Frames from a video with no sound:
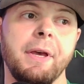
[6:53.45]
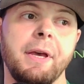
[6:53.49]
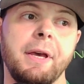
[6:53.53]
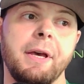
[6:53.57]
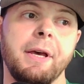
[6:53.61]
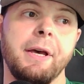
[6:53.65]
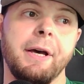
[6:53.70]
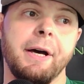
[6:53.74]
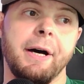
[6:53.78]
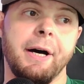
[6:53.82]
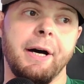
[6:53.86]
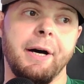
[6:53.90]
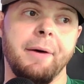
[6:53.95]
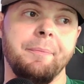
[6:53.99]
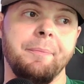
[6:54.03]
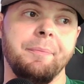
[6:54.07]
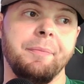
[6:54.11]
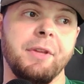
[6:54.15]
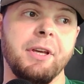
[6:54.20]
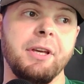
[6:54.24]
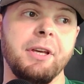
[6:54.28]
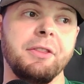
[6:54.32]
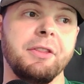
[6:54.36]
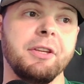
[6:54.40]

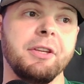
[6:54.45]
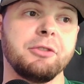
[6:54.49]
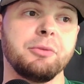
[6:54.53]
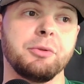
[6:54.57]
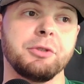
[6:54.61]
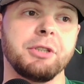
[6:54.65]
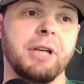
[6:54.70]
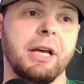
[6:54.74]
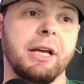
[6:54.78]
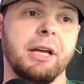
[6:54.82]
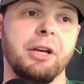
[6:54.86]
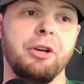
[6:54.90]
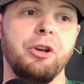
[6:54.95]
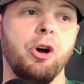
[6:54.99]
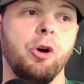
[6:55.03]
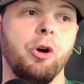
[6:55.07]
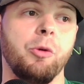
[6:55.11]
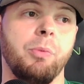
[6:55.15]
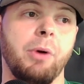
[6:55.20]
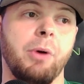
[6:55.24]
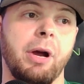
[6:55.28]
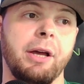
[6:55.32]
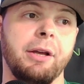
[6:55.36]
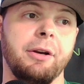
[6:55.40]
this was like a
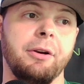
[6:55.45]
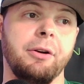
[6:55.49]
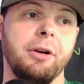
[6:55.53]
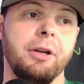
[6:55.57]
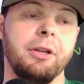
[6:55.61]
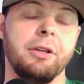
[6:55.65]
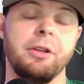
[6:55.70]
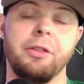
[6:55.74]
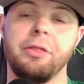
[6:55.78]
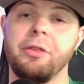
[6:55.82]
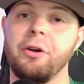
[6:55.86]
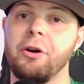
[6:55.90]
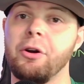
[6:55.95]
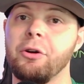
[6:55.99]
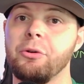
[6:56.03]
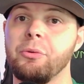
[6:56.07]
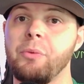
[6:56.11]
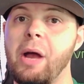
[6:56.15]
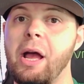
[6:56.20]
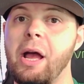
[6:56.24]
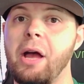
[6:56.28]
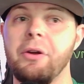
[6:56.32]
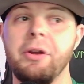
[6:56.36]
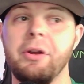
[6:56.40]
no-brainer. In the third
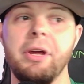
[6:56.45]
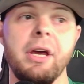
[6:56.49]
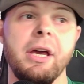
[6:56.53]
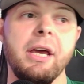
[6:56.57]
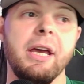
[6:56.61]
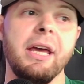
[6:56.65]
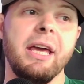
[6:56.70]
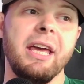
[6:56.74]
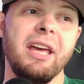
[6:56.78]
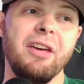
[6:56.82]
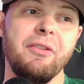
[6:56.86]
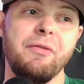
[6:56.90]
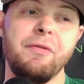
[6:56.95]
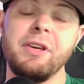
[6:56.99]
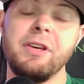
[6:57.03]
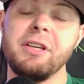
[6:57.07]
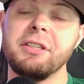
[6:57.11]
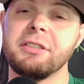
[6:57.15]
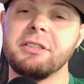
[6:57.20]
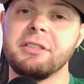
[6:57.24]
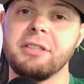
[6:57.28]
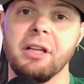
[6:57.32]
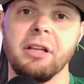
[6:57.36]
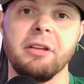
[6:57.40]
round, if
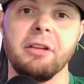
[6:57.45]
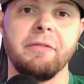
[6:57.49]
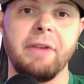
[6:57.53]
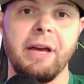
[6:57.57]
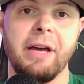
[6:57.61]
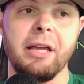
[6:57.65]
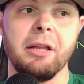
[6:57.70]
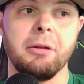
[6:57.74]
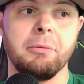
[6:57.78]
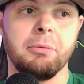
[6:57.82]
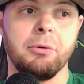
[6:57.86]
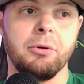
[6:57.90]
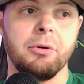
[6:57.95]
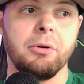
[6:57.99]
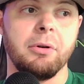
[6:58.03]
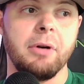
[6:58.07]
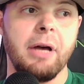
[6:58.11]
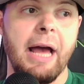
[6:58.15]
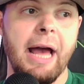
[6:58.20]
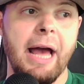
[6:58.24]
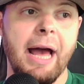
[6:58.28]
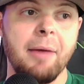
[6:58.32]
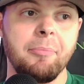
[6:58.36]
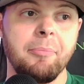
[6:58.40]
he's still available
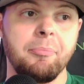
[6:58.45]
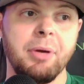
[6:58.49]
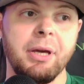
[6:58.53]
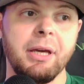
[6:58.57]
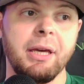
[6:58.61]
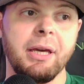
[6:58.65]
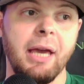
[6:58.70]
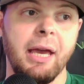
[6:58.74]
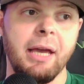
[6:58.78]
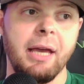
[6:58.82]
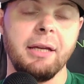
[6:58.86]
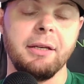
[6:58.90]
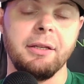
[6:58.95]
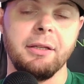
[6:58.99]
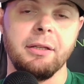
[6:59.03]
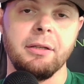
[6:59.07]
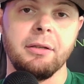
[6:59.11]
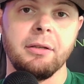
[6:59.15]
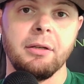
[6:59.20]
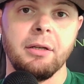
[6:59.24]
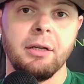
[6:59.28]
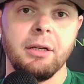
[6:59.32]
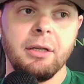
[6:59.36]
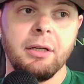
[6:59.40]
at pick 80,
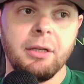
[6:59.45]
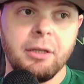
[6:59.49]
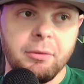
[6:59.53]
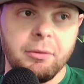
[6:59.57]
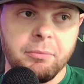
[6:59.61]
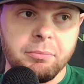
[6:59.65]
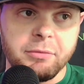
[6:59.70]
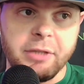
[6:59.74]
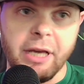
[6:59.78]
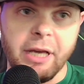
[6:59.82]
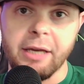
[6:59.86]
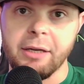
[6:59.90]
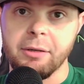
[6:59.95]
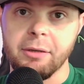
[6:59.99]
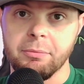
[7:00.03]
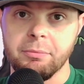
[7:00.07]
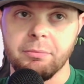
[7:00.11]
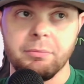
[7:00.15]
take him.